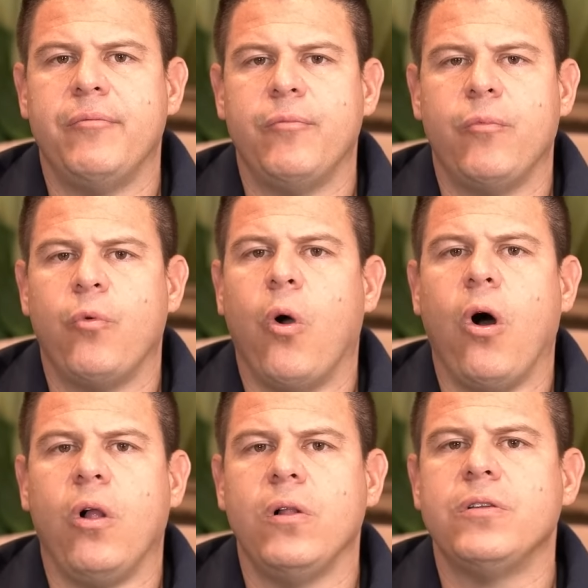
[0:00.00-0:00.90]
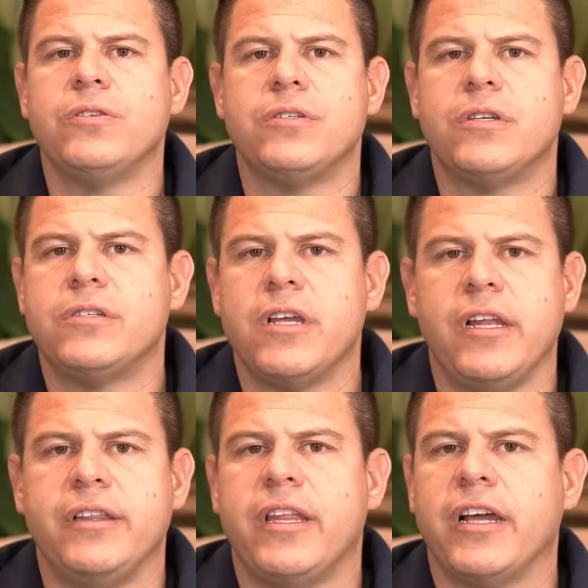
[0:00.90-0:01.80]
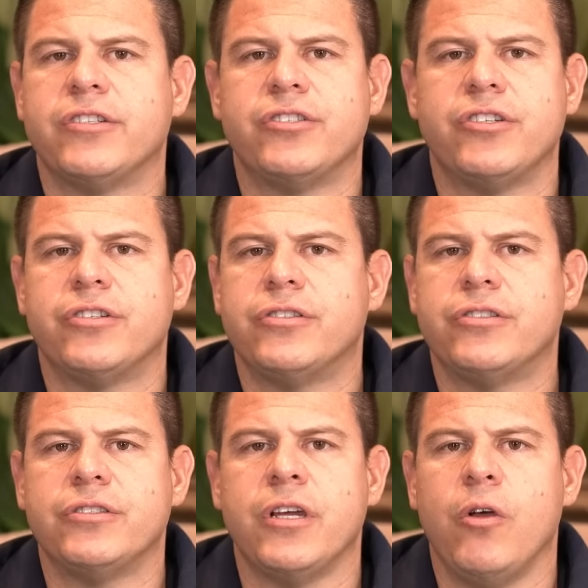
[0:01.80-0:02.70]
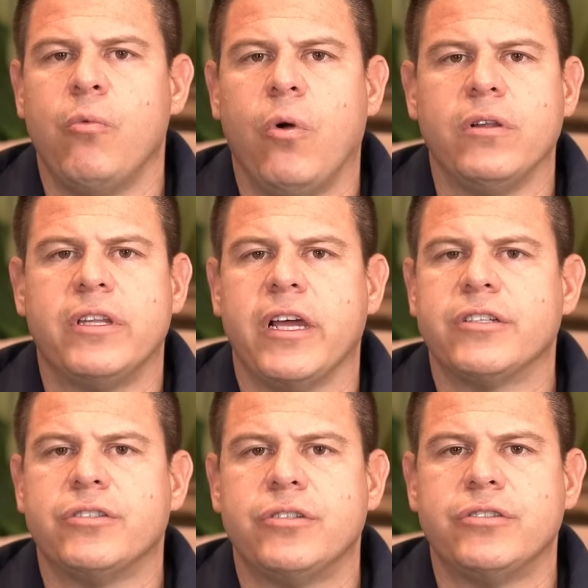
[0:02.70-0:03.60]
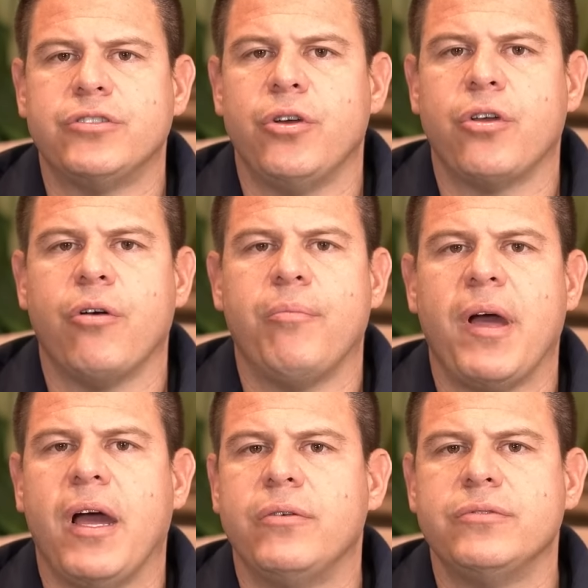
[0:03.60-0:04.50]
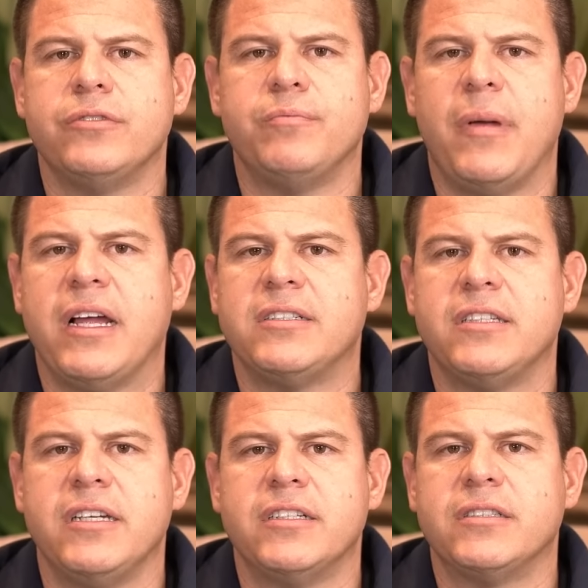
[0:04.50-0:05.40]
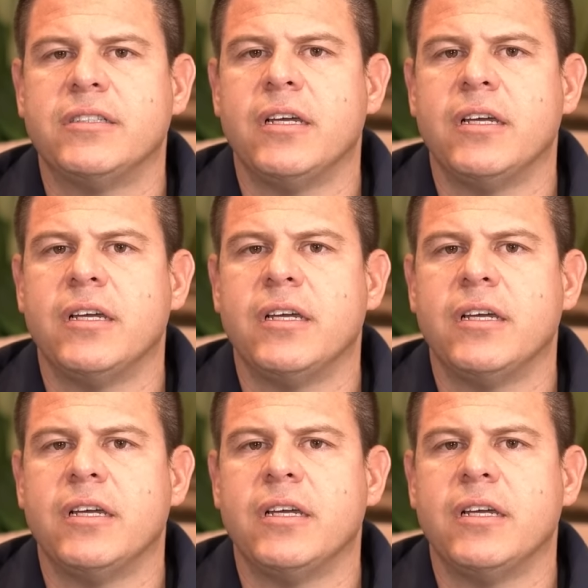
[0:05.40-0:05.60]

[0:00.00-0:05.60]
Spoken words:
walls, ceiling textures, wall textures, joint compounds, mastics,